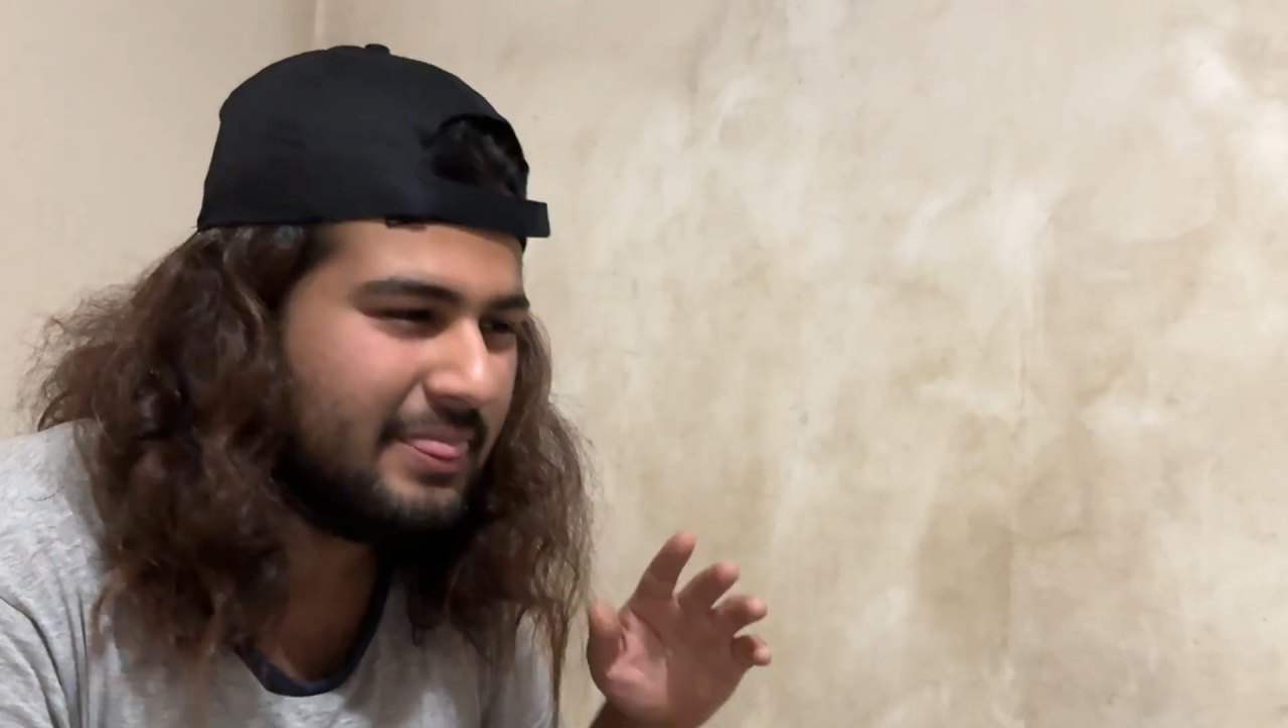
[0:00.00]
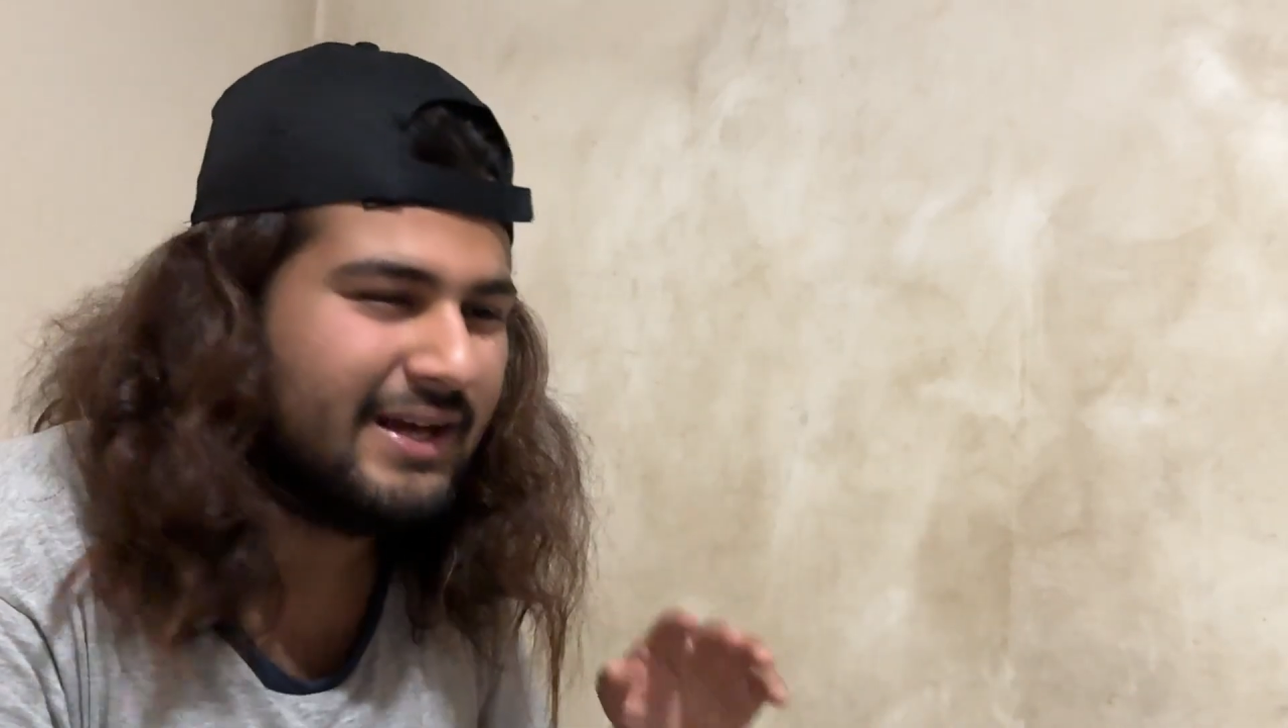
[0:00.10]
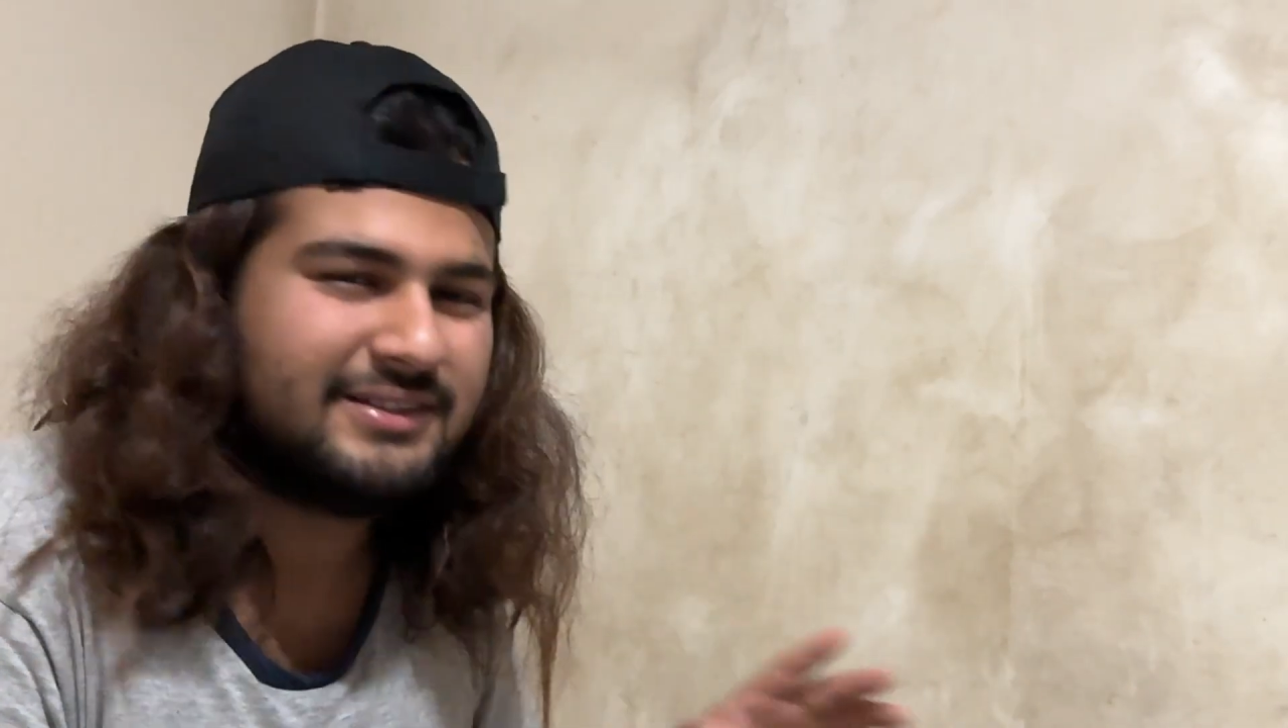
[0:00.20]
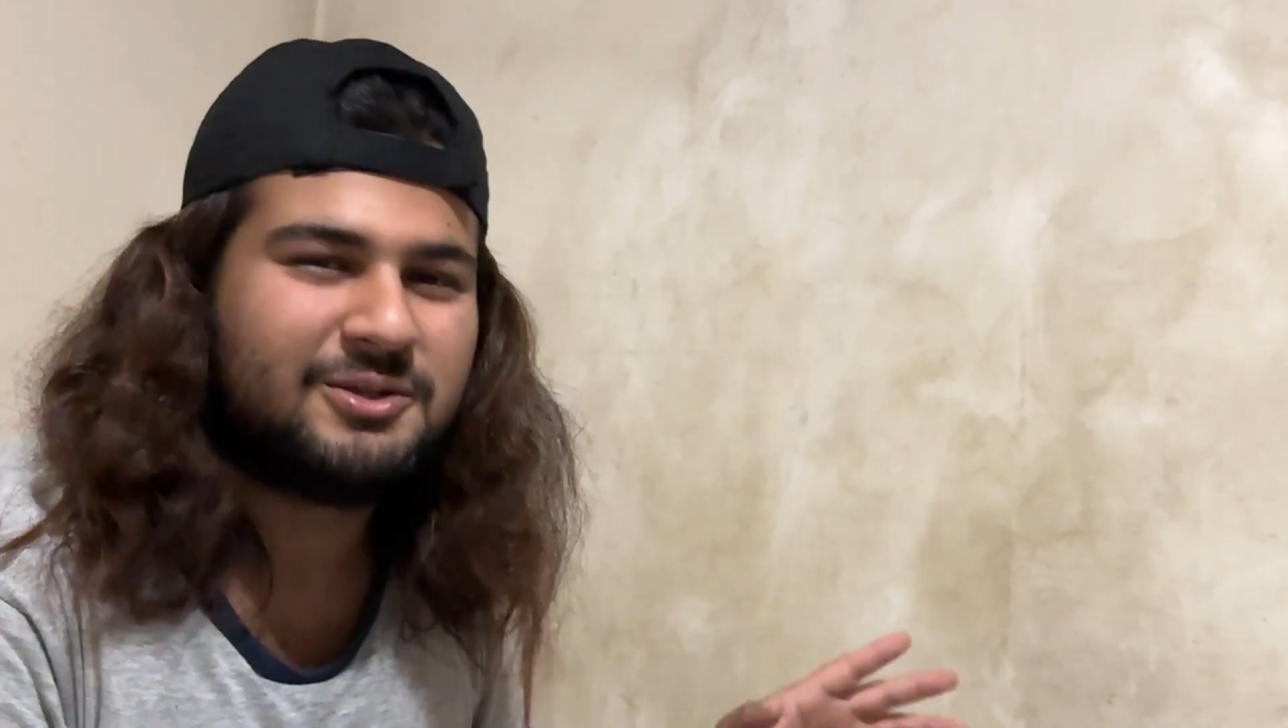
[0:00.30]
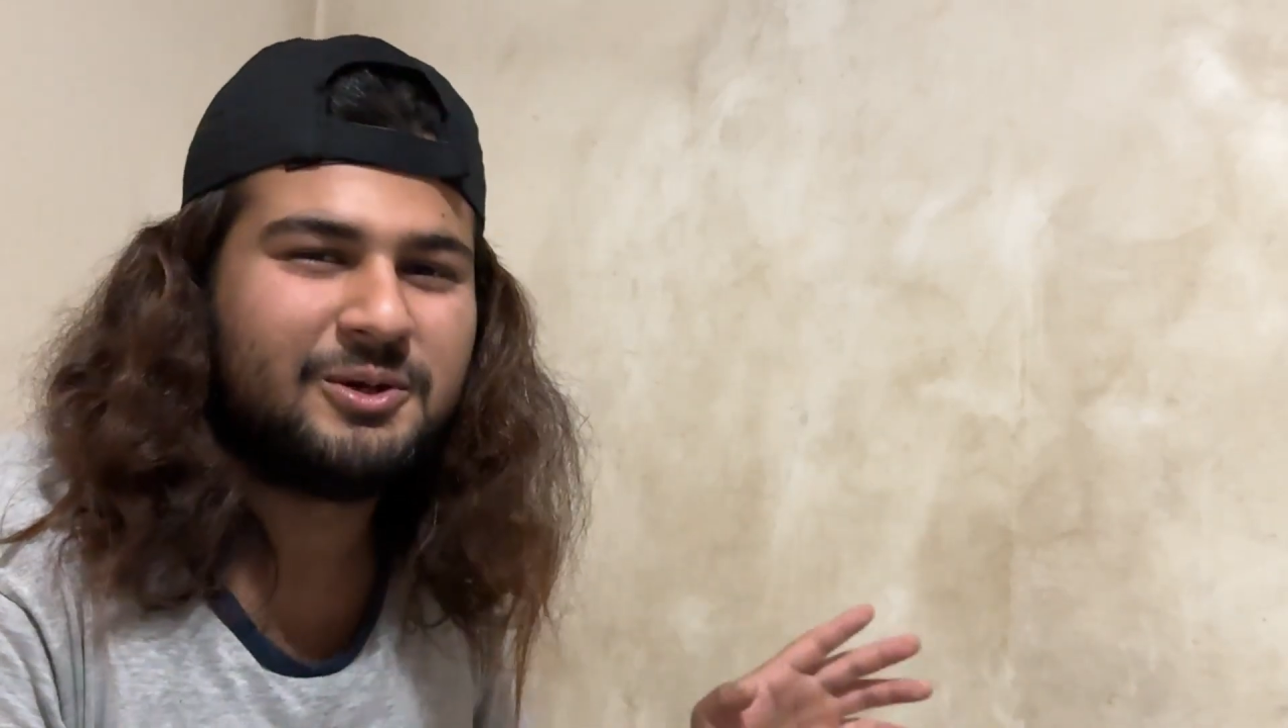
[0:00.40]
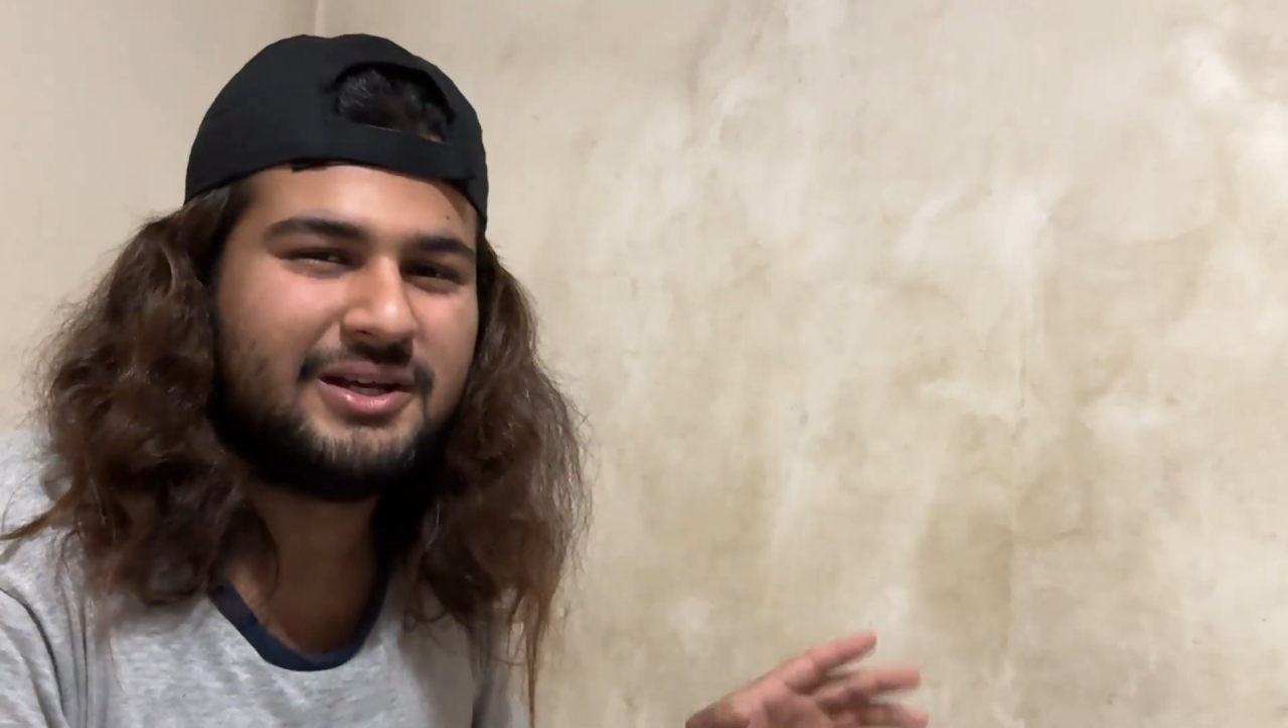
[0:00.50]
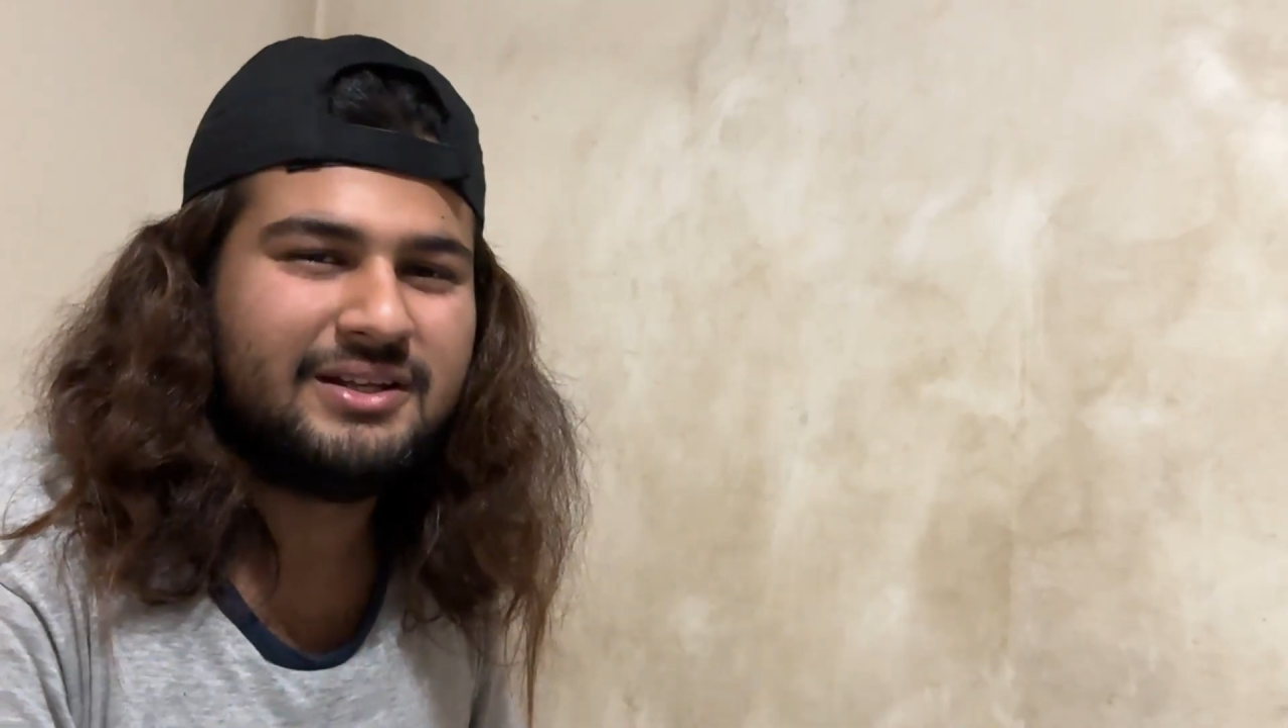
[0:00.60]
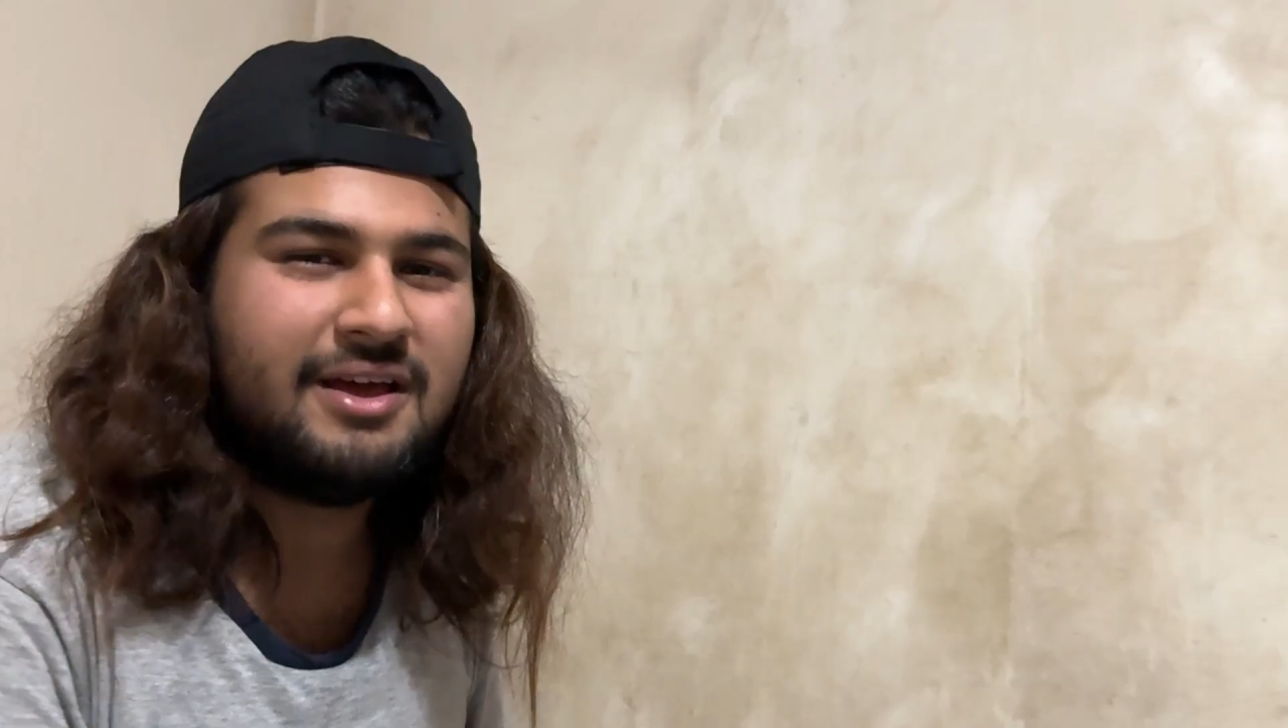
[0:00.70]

that's great.